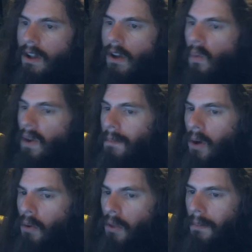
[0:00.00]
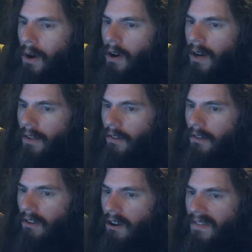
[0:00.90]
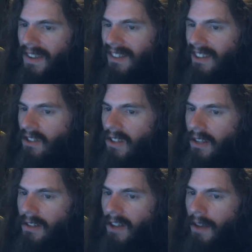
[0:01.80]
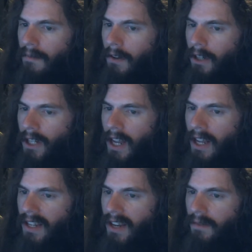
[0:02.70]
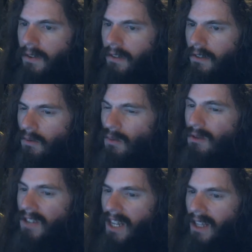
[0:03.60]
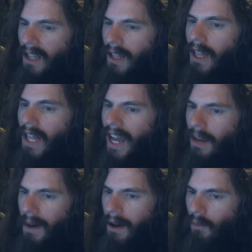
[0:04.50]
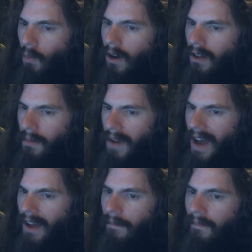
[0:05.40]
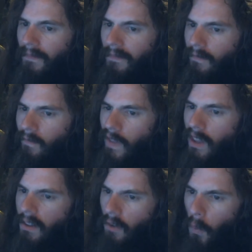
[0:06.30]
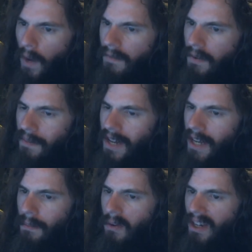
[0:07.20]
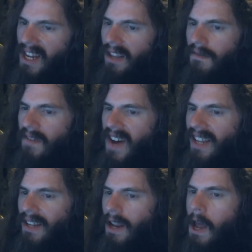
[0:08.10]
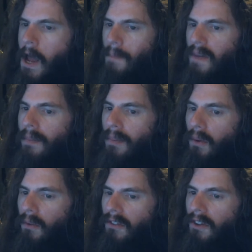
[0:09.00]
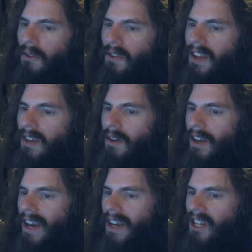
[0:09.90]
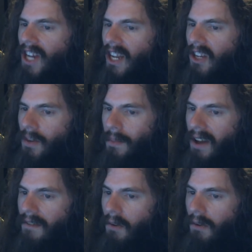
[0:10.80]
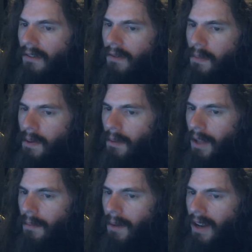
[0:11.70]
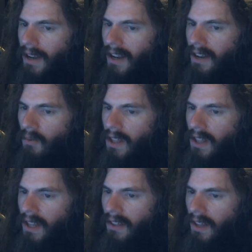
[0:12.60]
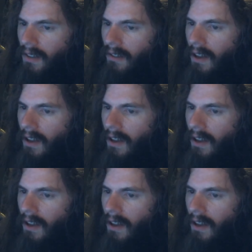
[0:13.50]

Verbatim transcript: When both parties serve essentially the same function and differences are routinely lied about and walked back, it's a way for me to point out the fact that people who still think you can get change by voting for people like Biden need to rethink things.